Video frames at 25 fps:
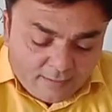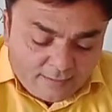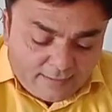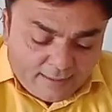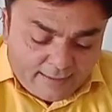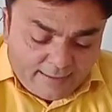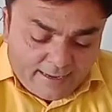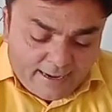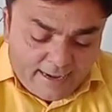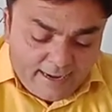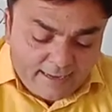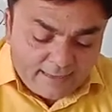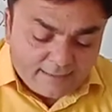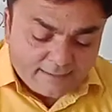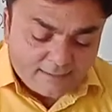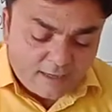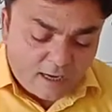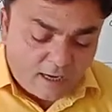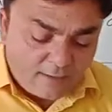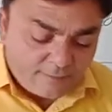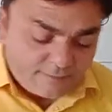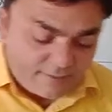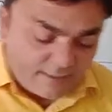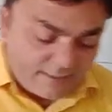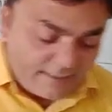The date
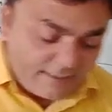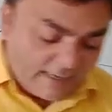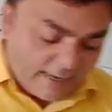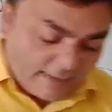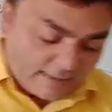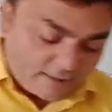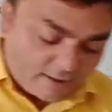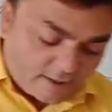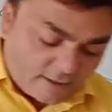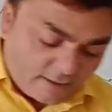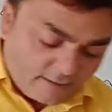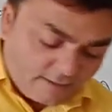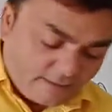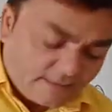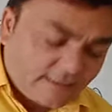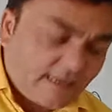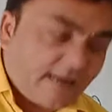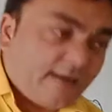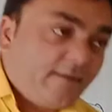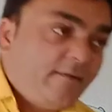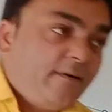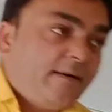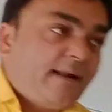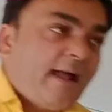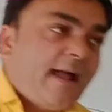of elections,
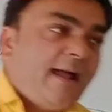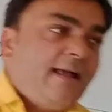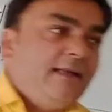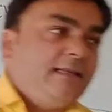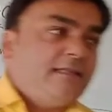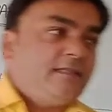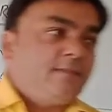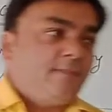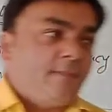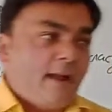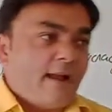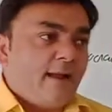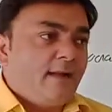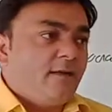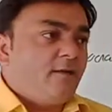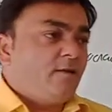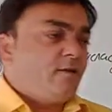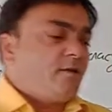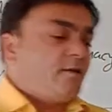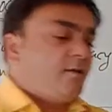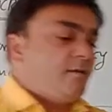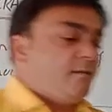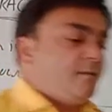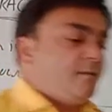advertisement